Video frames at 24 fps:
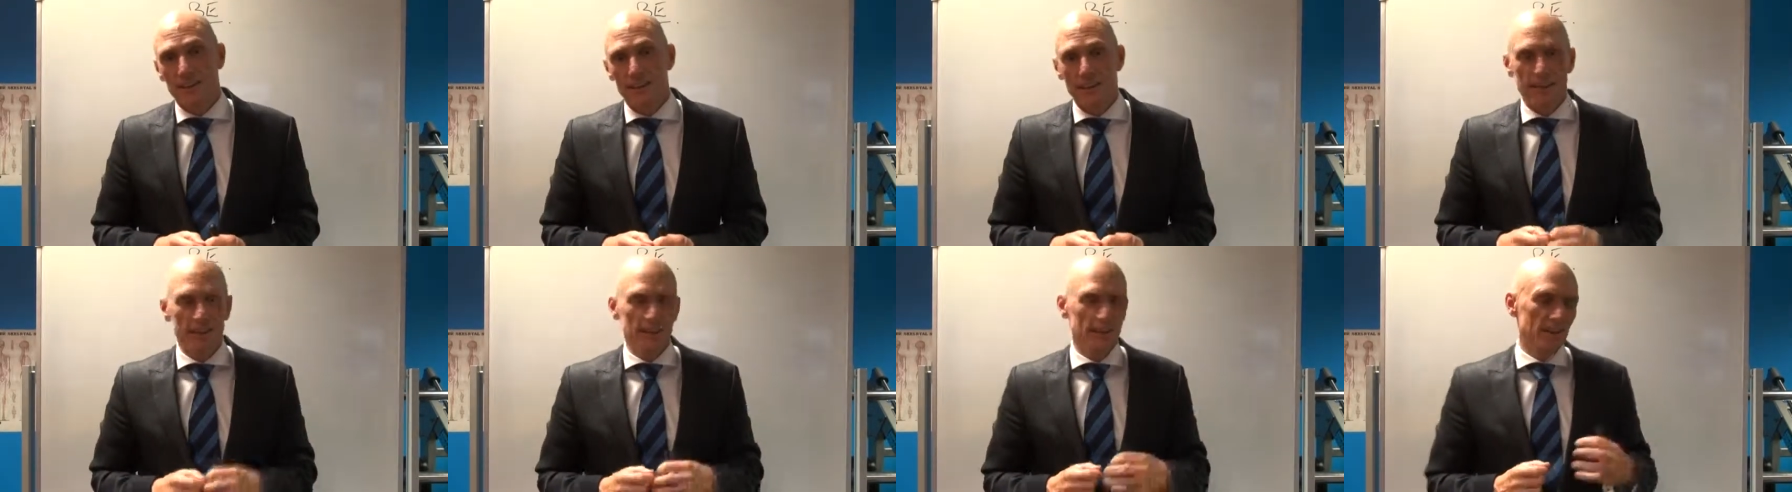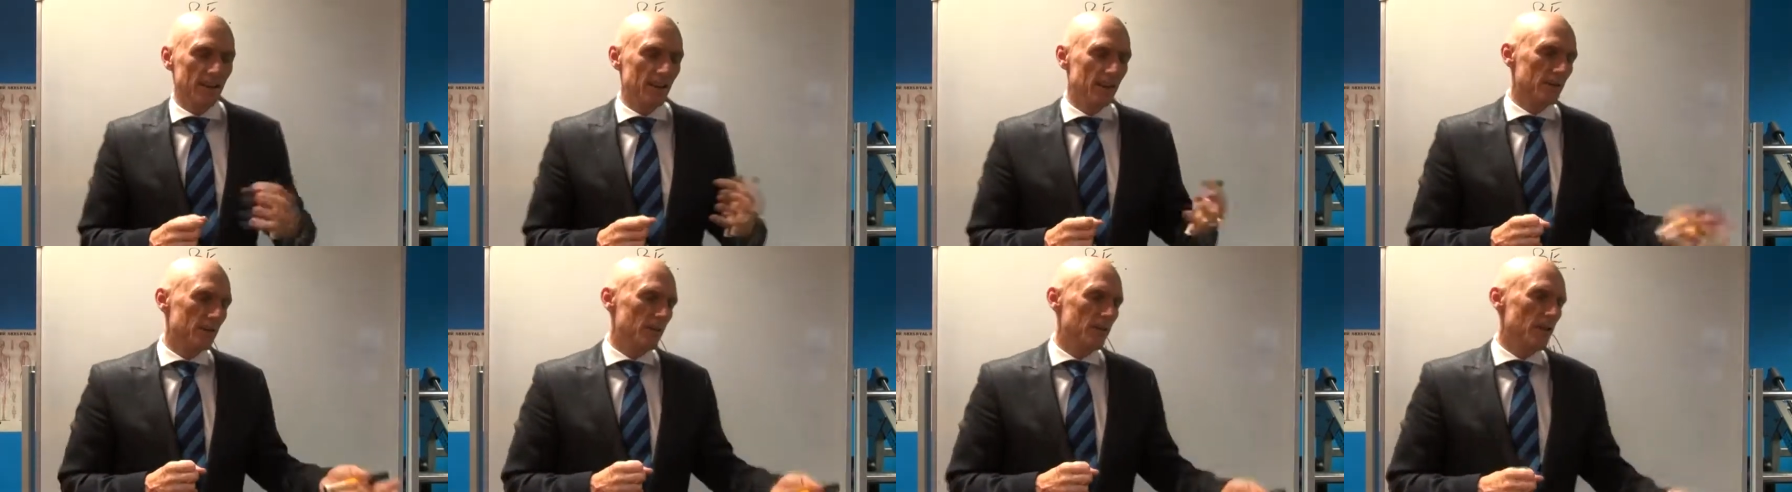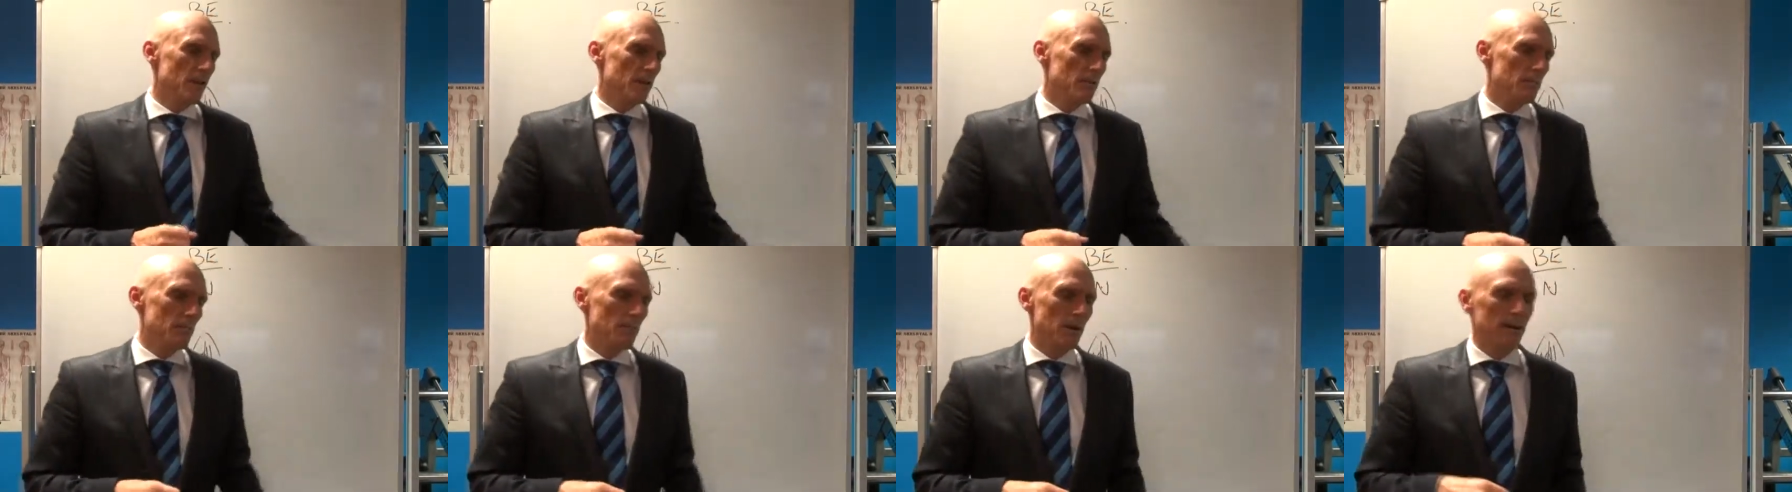They need
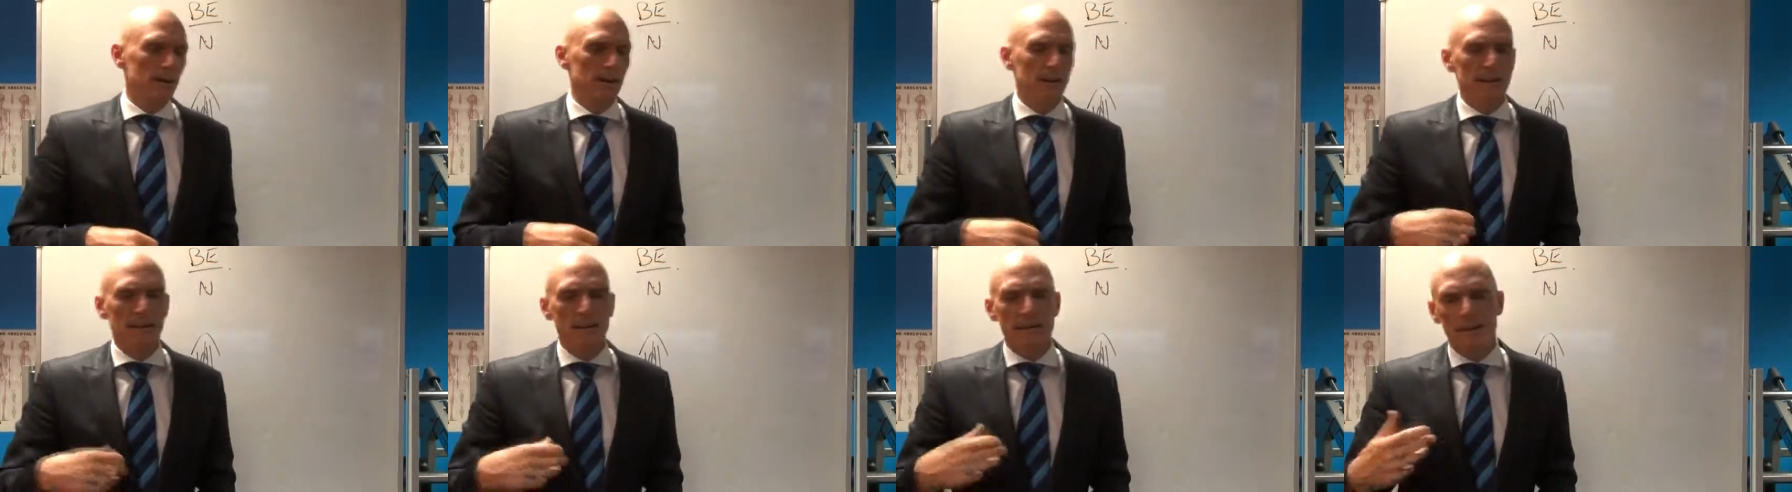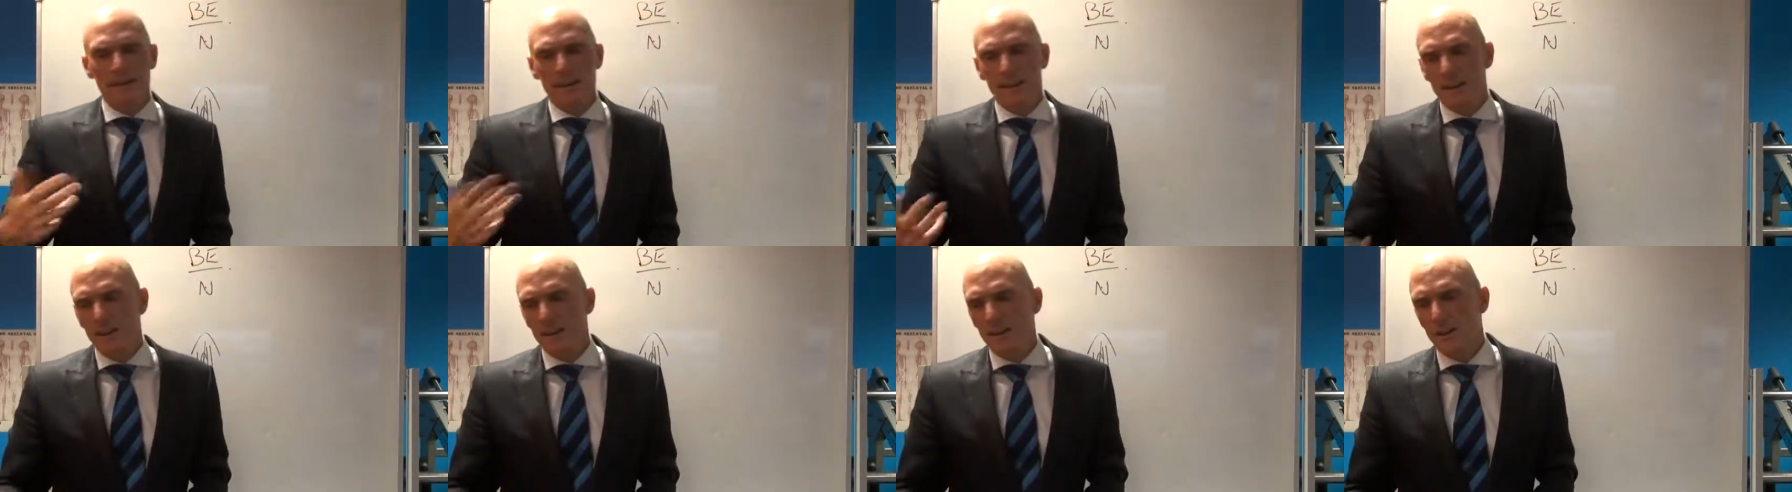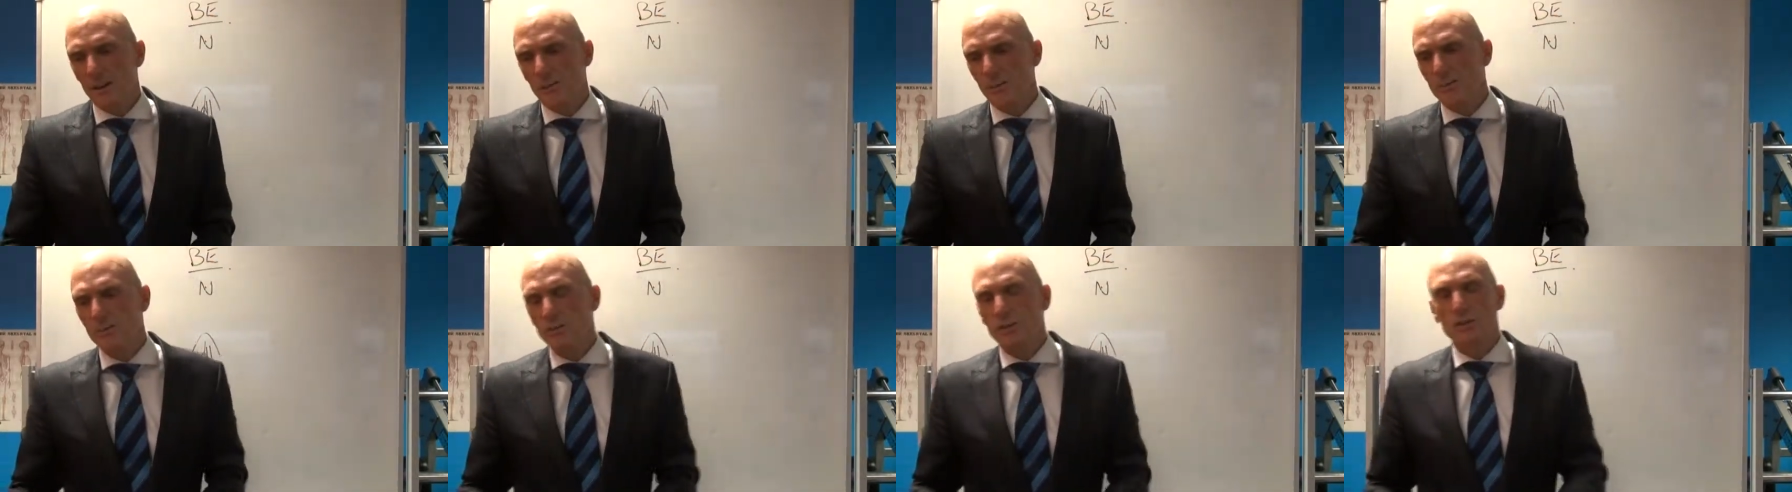money, they need
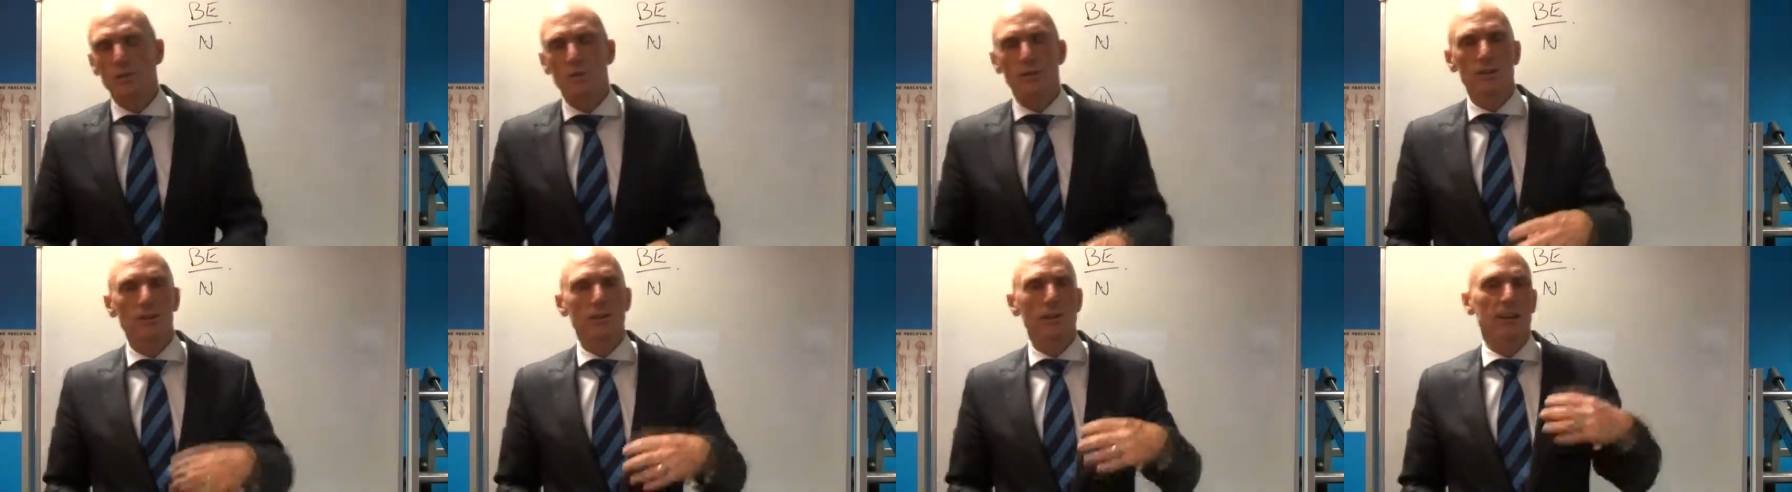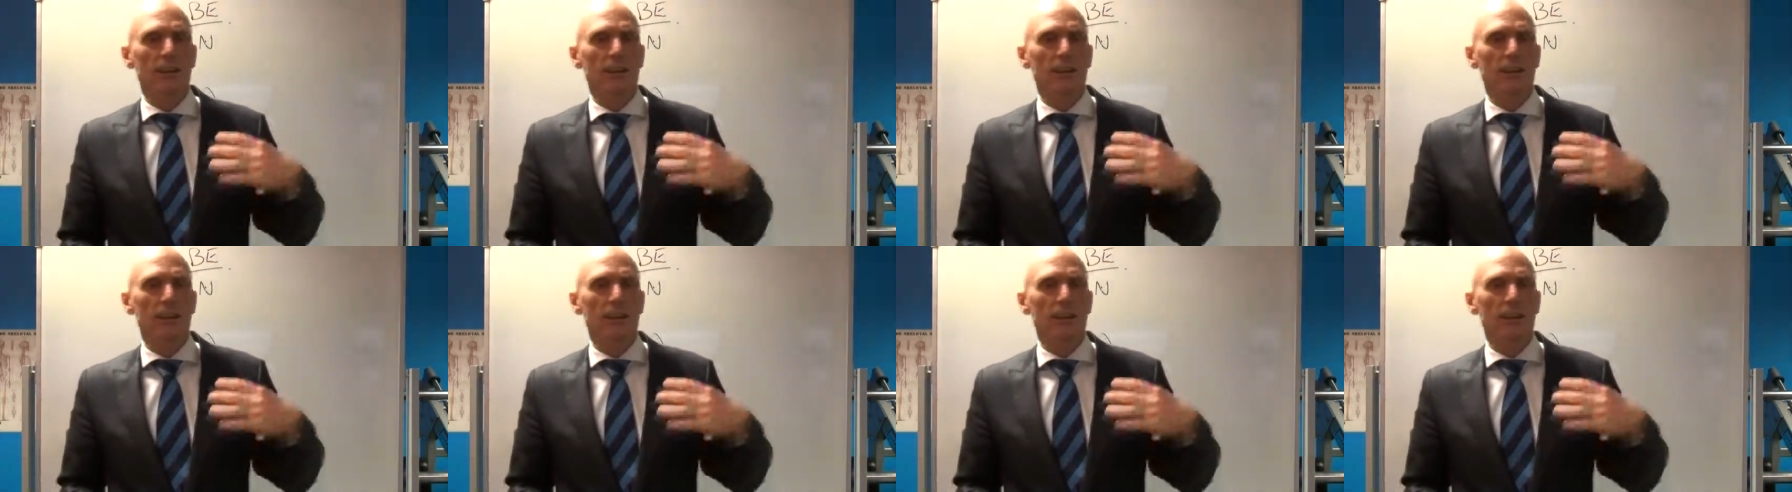opportunity,